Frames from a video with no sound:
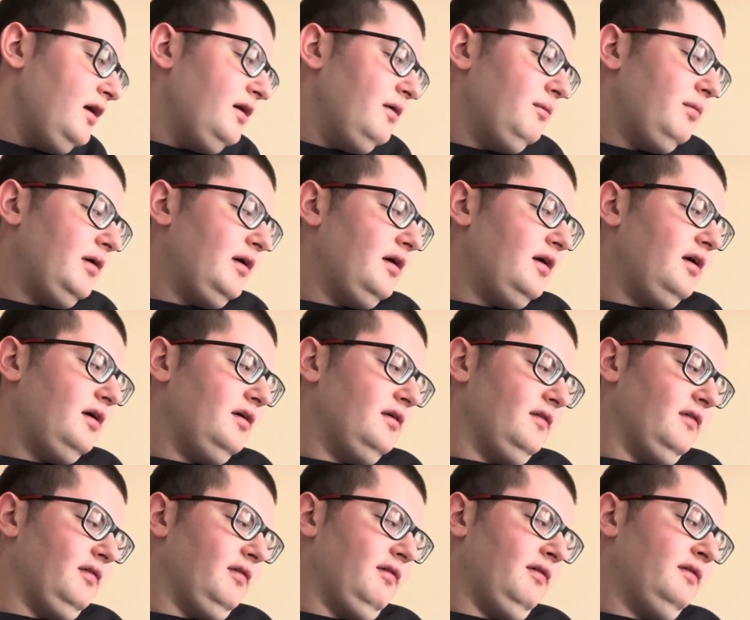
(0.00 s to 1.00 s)
But
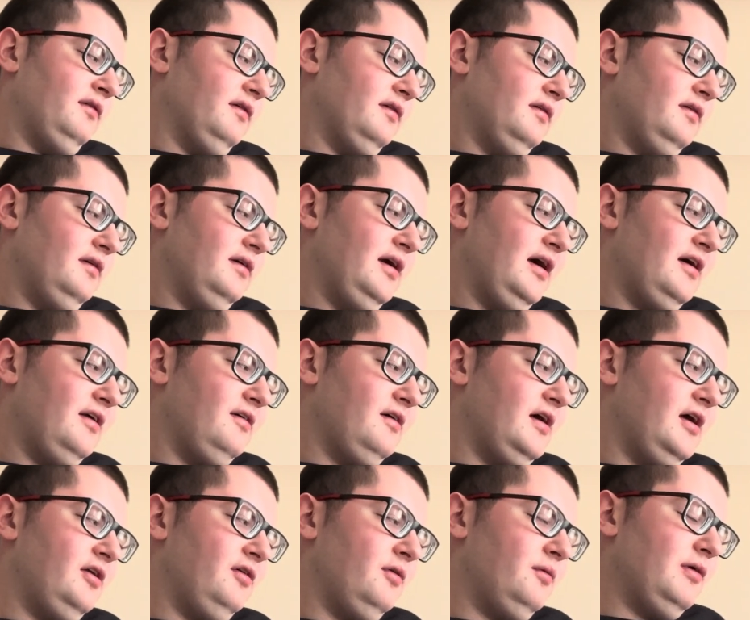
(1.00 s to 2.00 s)
yeah,
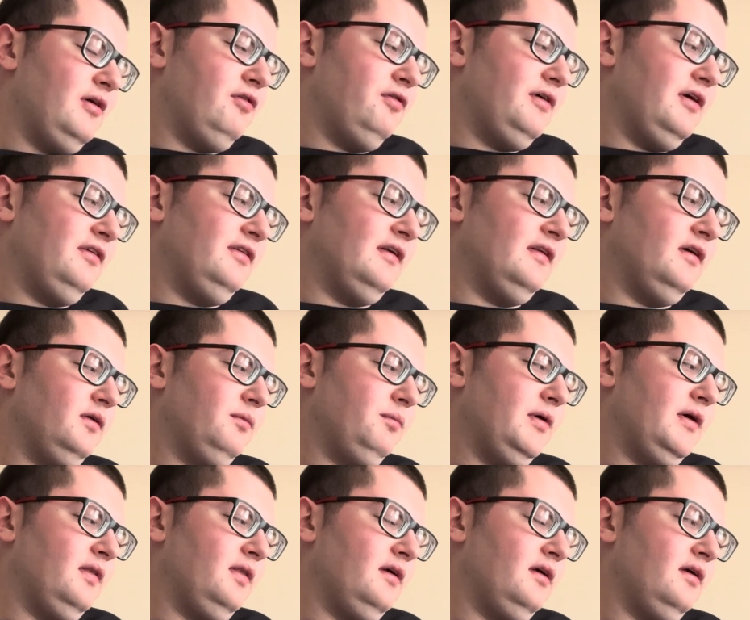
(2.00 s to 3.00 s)
I don't remember if I said
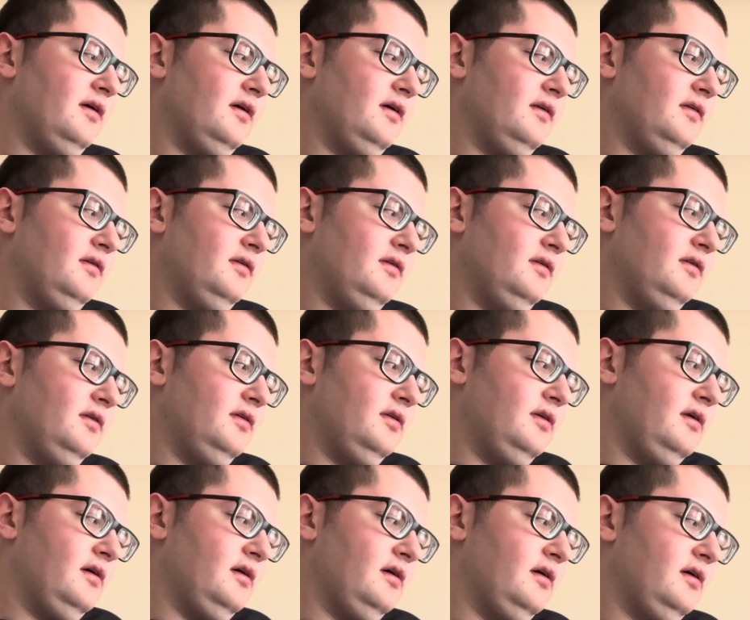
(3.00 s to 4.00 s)
but the
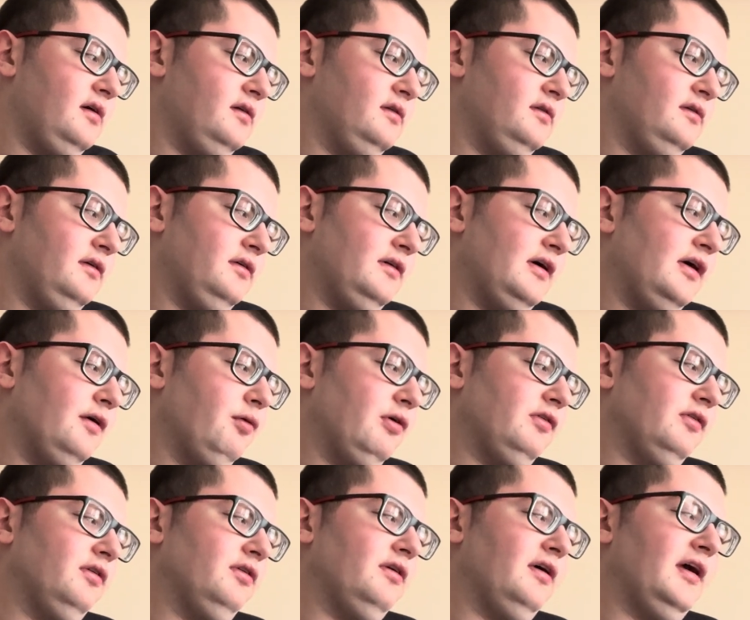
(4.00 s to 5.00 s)
seller
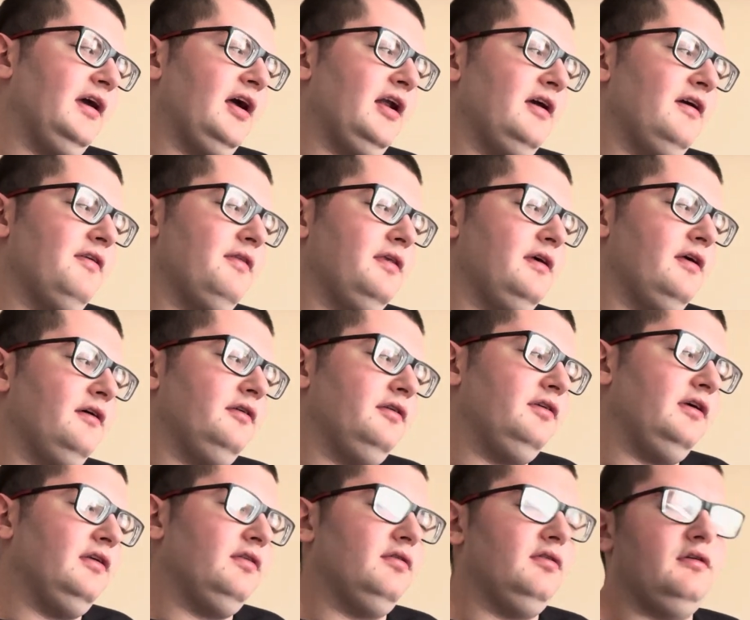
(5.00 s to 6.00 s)
wasn't selling any of the other
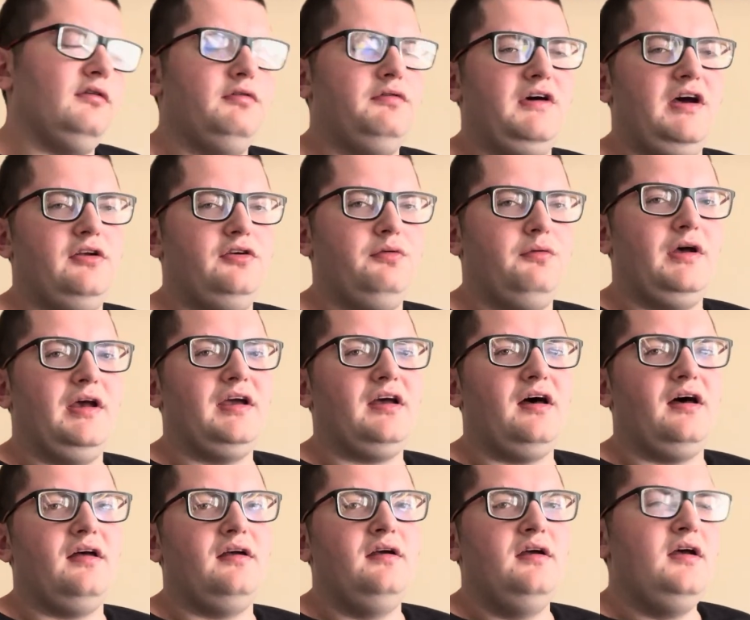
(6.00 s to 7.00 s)
seasons of Fetch when I
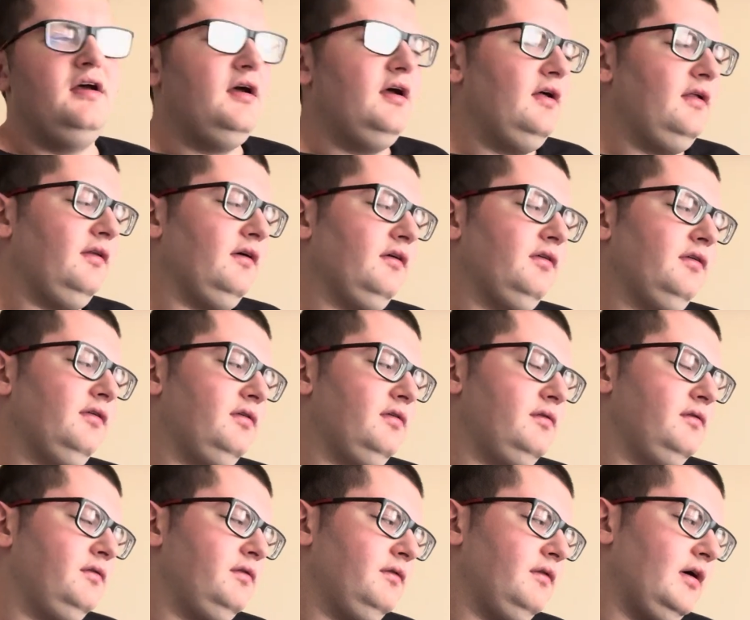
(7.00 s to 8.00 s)
got this
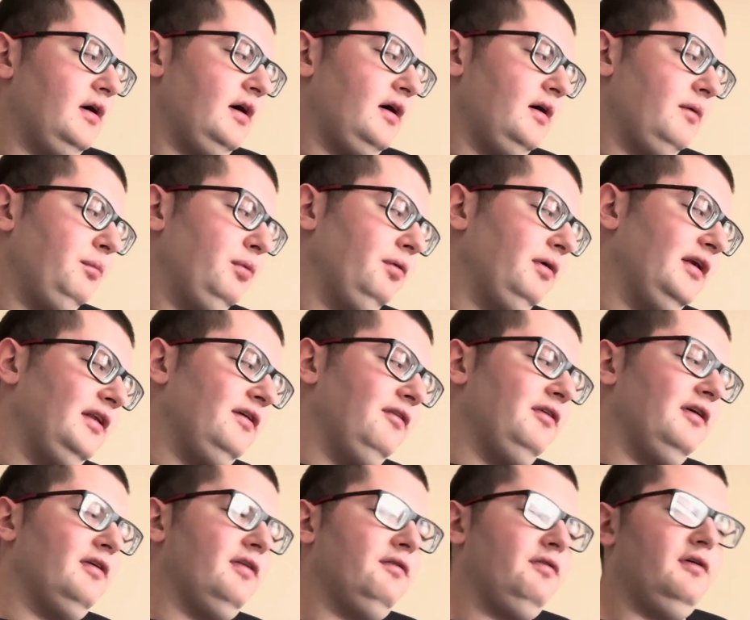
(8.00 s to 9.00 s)
bootleg
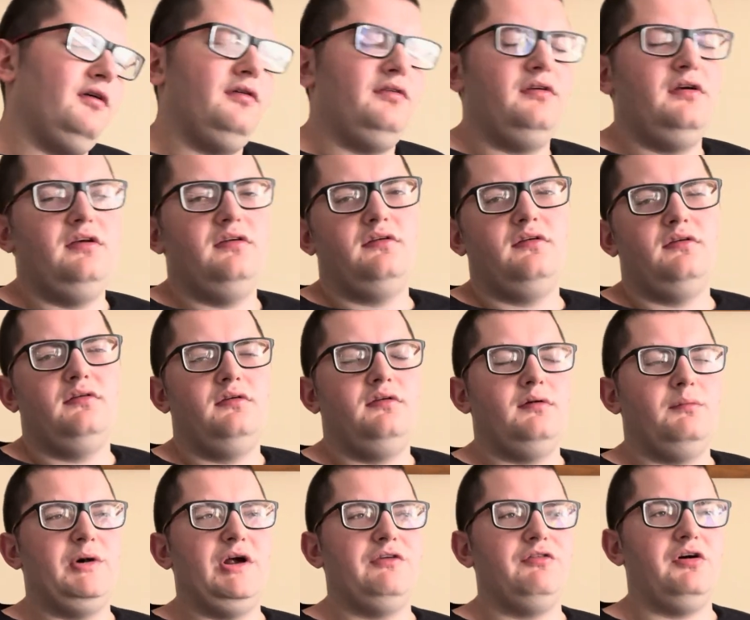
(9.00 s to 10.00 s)
DVD of the first season. I
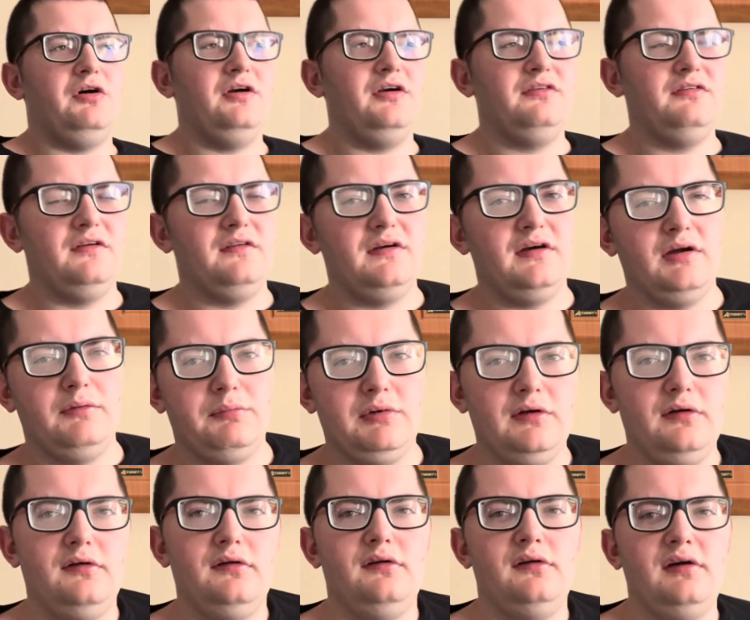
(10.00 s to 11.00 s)
might have already said that,
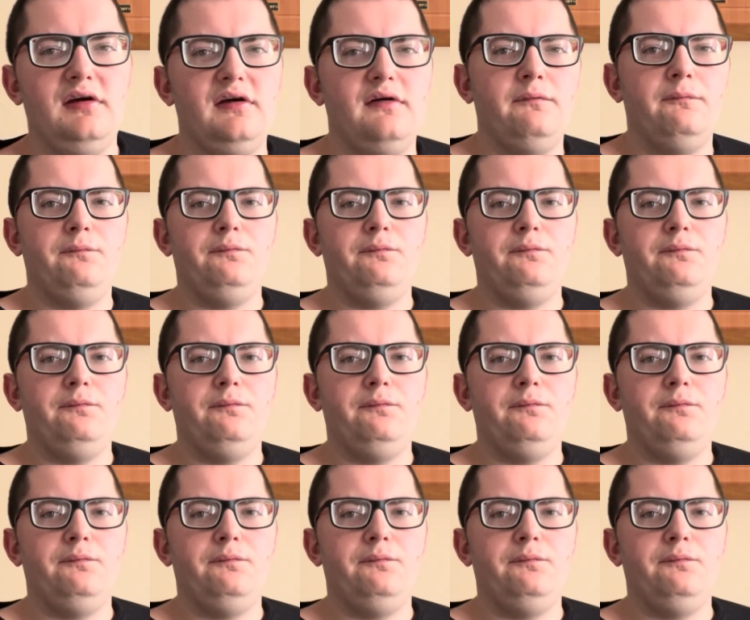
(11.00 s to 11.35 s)
but yeah.